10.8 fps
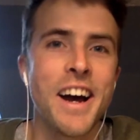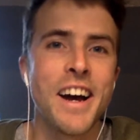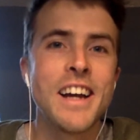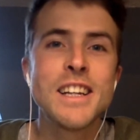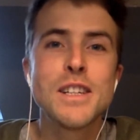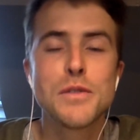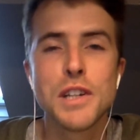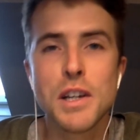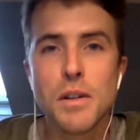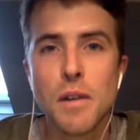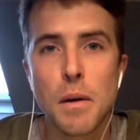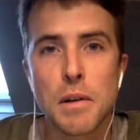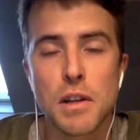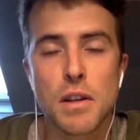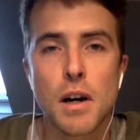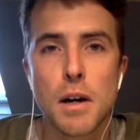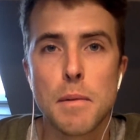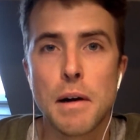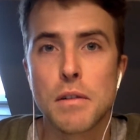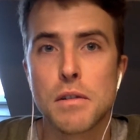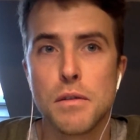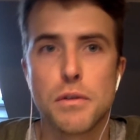In this video, I want to talk about
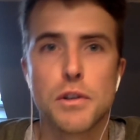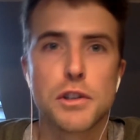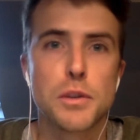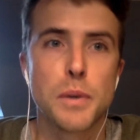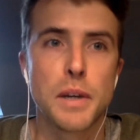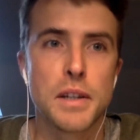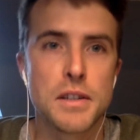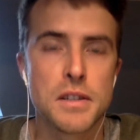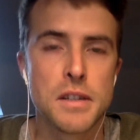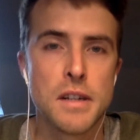conversion rates.